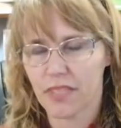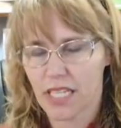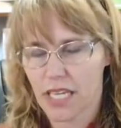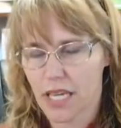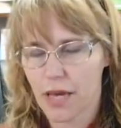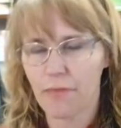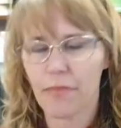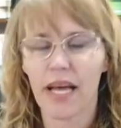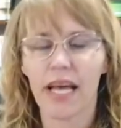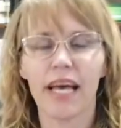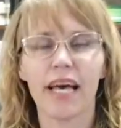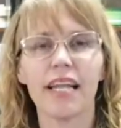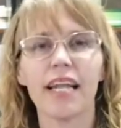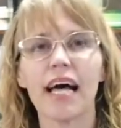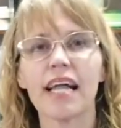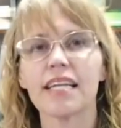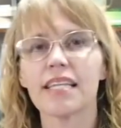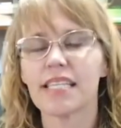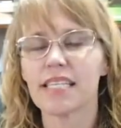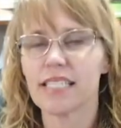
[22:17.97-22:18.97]
get my head
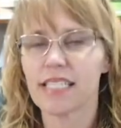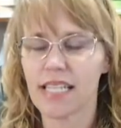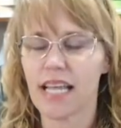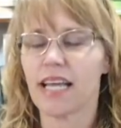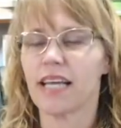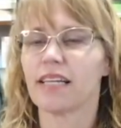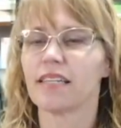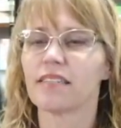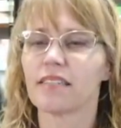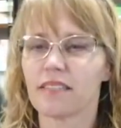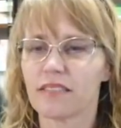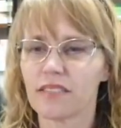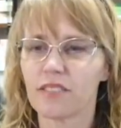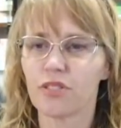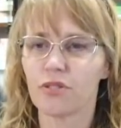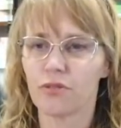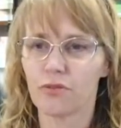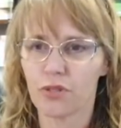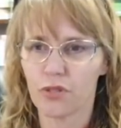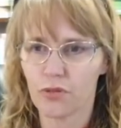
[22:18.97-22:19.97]
out of the sand,
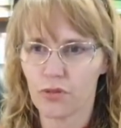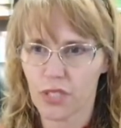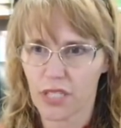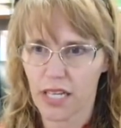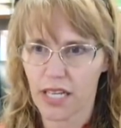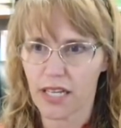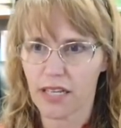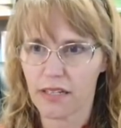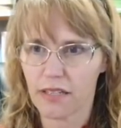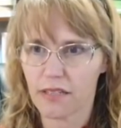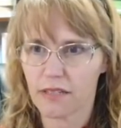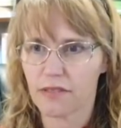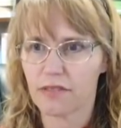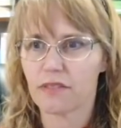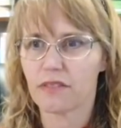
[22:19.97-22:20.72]
to use a